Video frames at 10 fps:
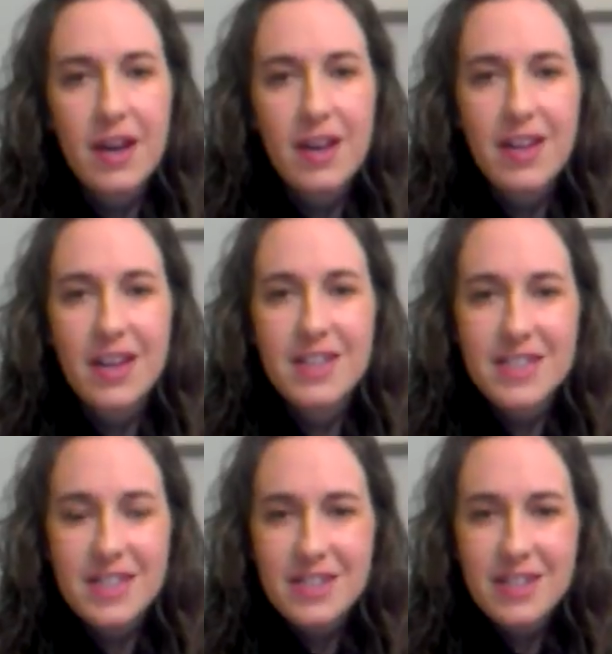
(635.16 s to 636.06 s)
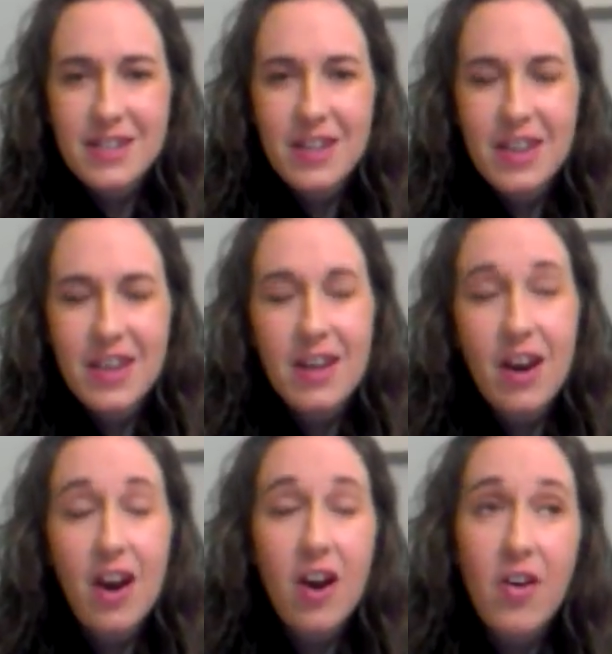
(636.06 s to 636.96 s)
It's easy to think,
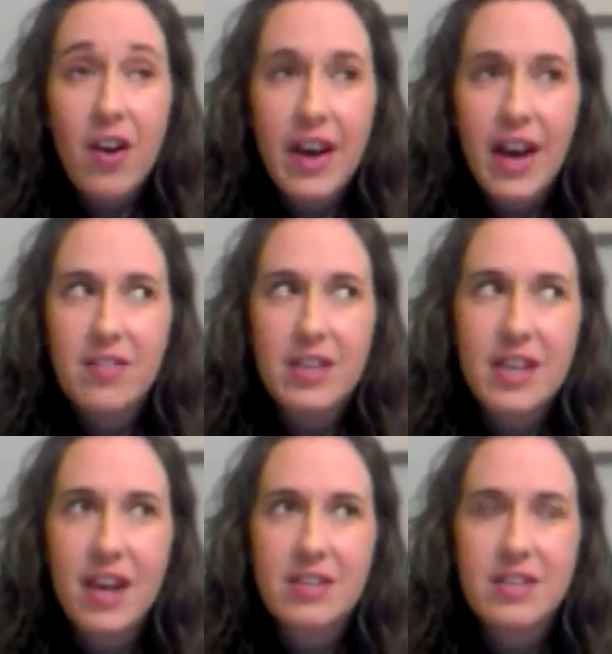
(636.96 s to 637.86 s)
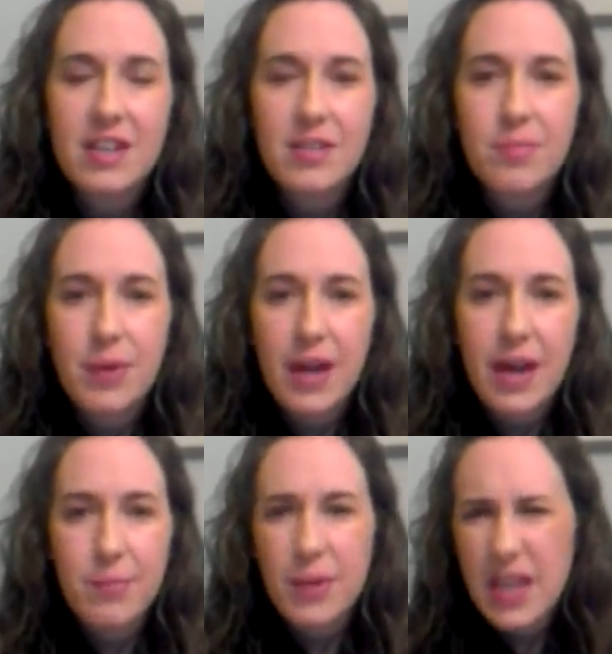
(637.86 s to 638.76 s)
oh, I have an accountant,
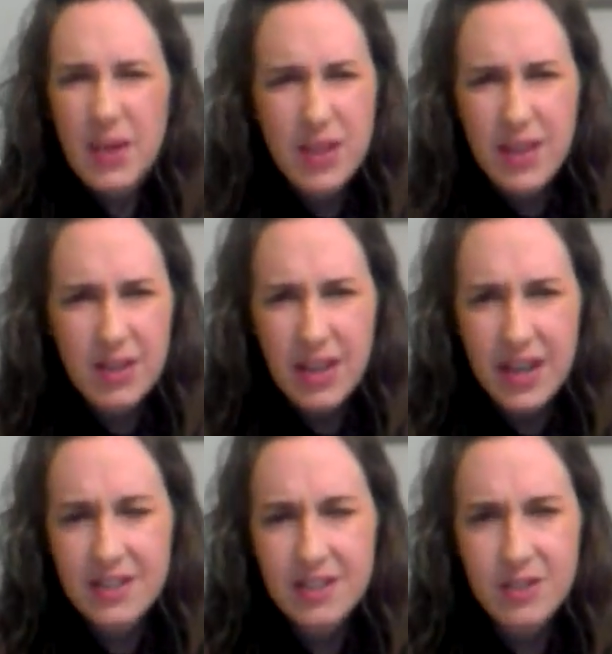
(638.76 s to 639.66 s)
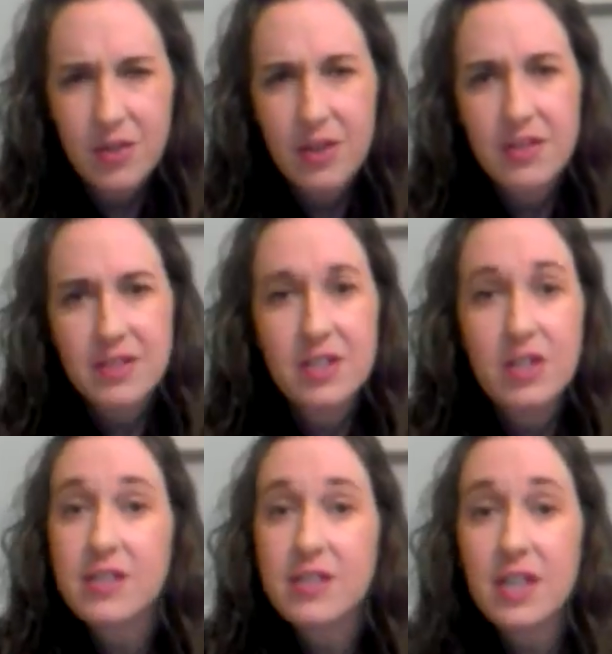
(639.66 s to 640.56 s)
but they would never like essential oils, and
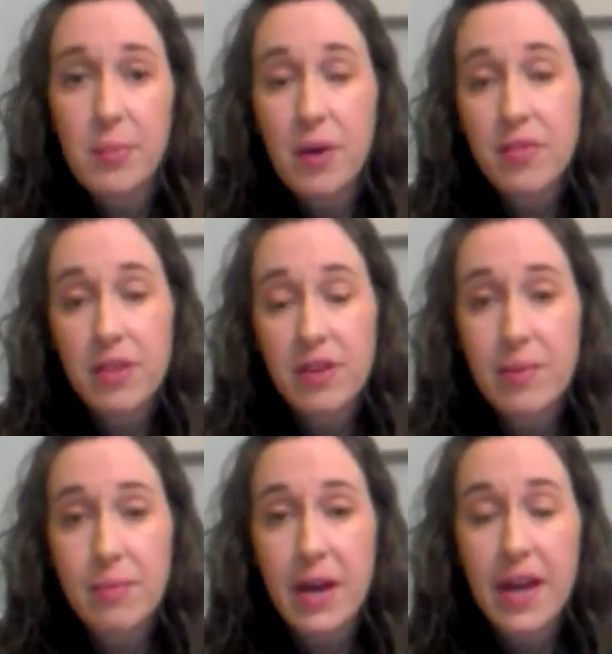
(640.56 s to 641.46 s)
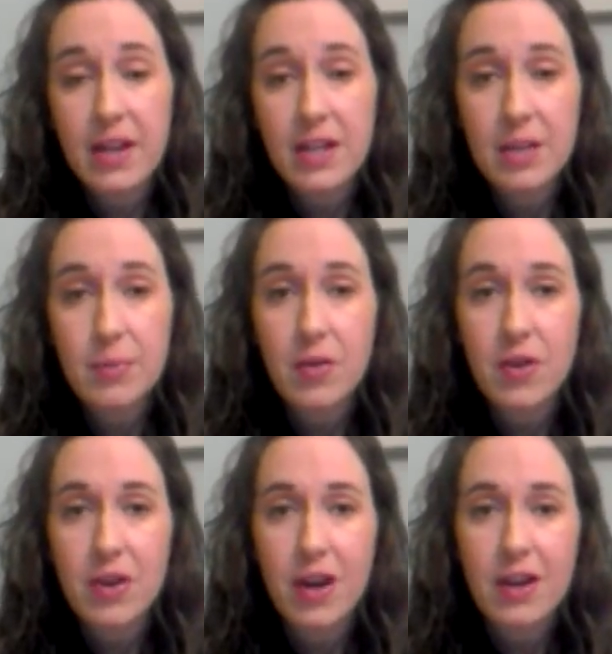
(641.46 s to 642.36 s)
just skip over their name in my head and keep
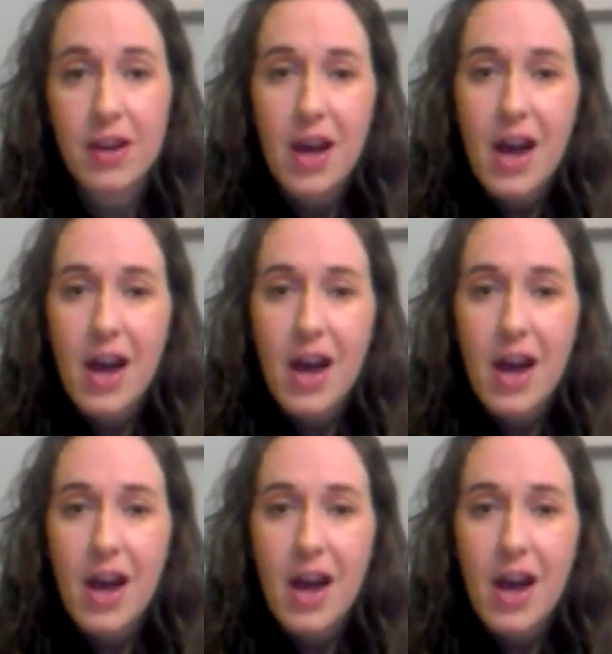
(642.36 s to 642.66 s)
going on.